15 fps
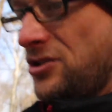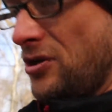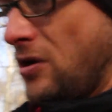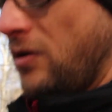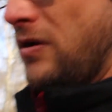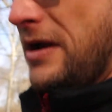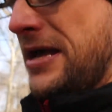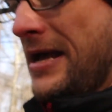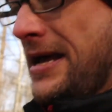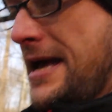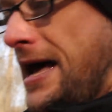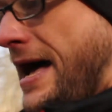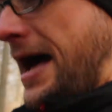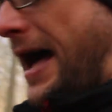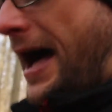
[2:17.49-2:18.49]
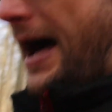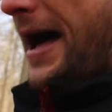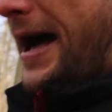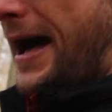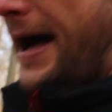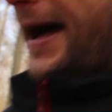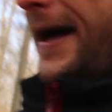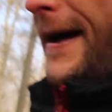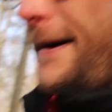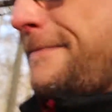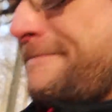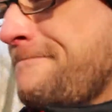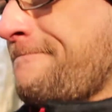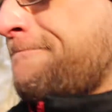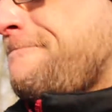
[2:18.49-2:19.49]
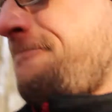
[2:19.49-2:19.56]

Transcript: So I'm